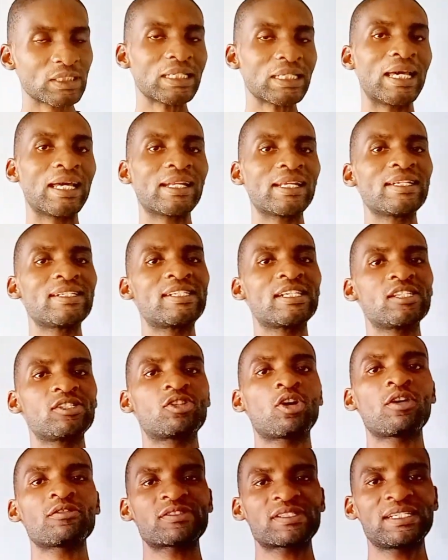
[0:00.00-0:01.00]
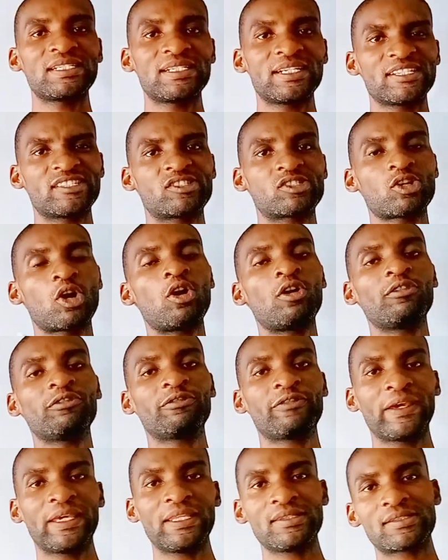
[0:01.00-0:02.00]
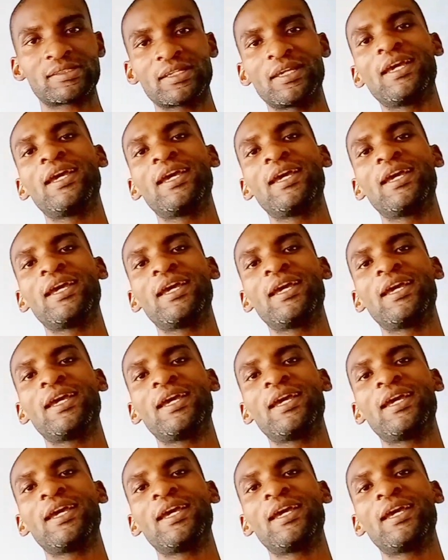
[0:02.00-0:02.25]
and it dissolves in the solvent,